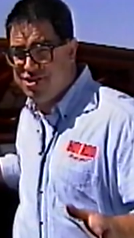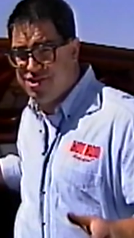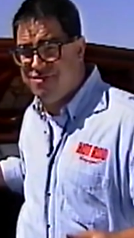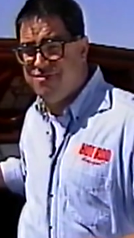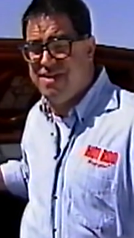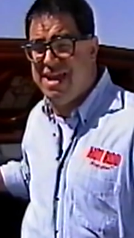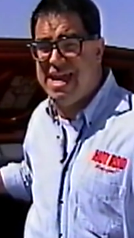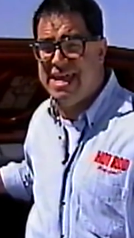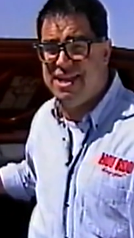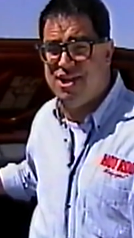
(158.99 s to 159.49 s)

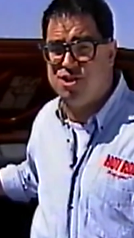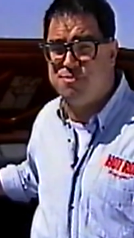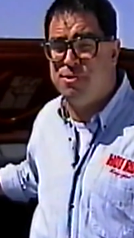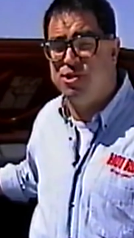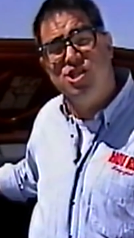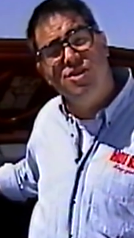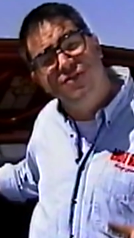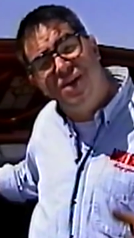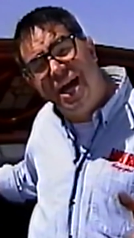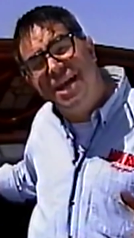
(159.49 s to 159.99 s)
advantage, but
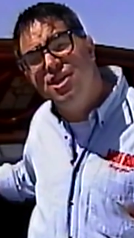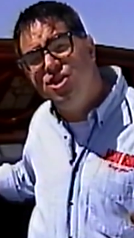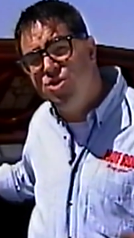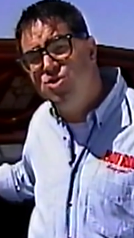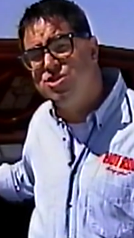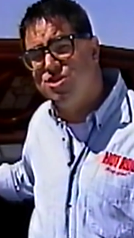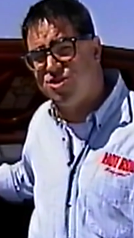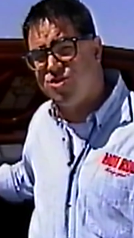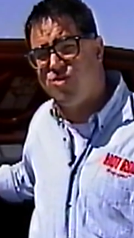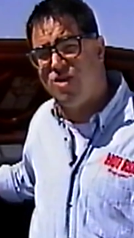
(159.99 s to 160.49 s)
you've got to use
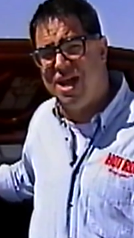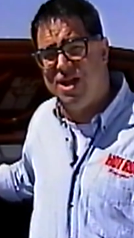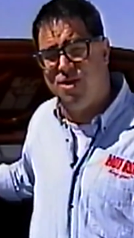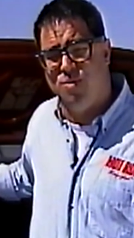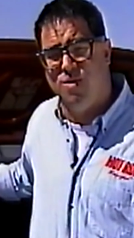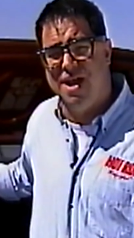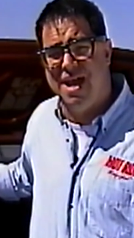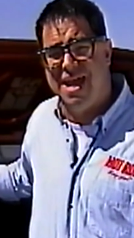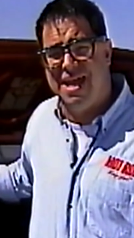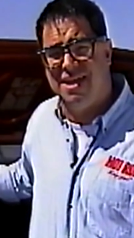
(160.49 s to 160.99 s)
it the right
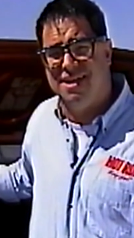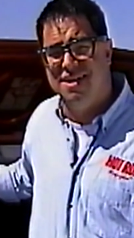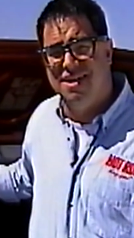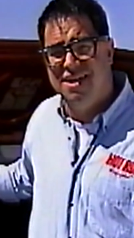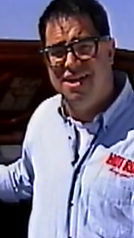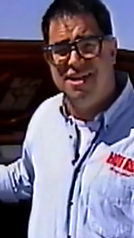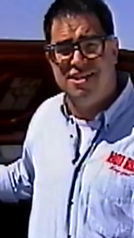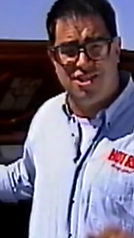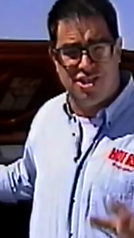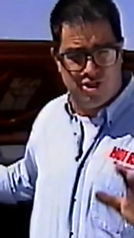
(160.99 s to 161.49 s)
way.
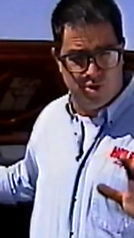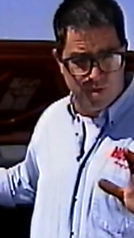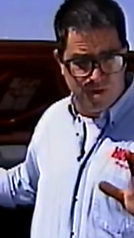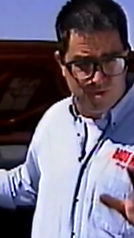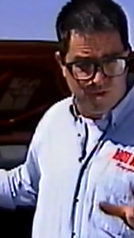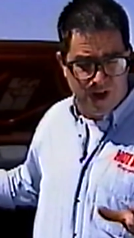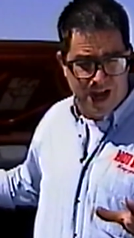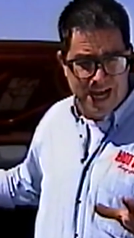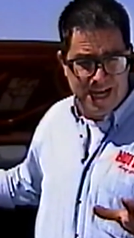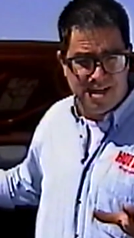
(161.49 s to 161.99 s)
To do it
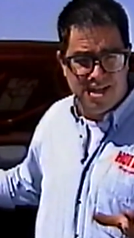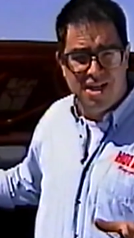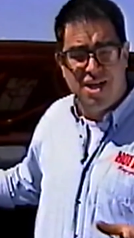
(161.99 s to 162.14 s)
right,